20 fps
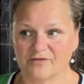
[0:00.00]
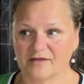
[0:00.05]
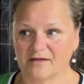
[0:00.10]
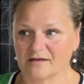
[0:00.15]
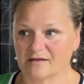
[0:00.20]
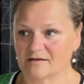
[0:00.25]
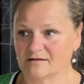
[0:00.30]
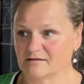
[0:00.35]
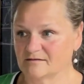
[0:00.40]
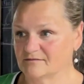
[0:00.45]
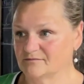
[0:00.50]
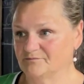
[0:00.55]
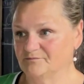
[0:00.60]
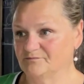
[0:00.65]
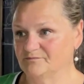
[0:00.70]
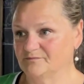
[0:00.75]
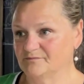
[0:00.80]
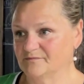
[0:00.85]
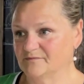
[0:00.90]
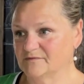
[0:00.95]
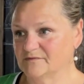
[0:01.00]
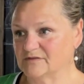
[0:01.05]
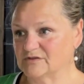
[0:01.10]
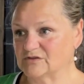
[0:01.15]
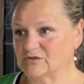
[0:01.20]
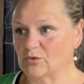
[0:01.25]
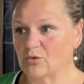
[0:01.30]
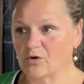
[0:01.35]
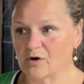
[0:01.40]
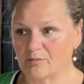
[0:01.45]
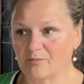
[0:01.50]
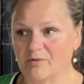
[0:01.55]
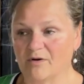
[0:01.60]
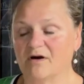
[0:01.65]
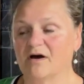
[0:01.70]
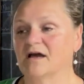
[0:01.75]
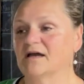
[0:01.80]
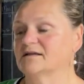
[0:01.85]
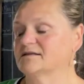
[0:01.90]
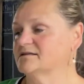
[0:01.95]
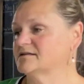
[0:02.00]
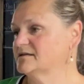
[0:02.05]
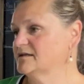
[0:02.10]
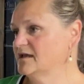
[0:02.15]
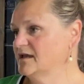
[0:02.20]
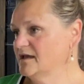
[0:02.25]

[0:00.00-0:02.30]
the store-bought